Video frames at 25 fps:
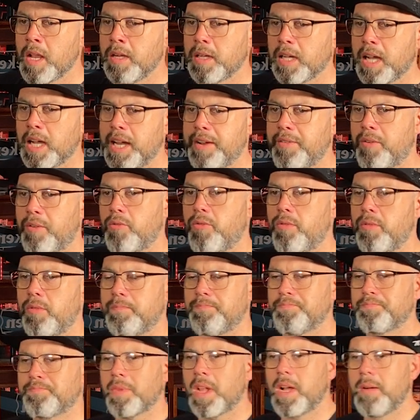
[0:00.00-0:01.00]
Kind of a
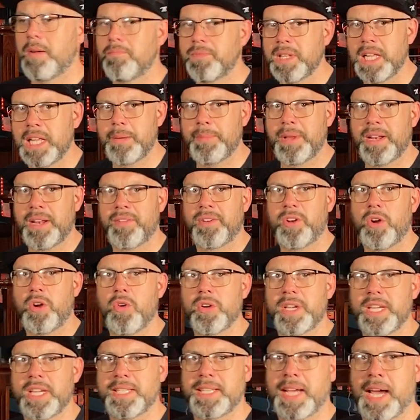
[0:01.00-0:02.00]
little bit of an
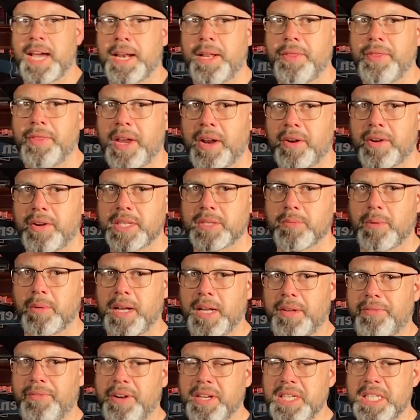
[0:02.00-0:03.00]
oaky tannin there as
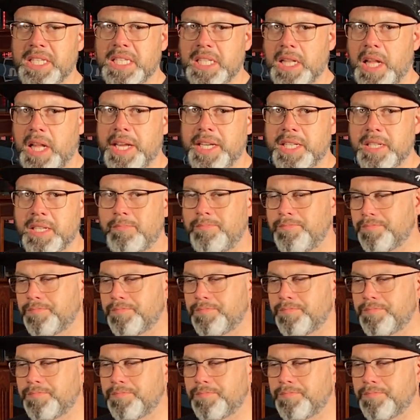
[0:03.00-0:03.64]
well, very slight.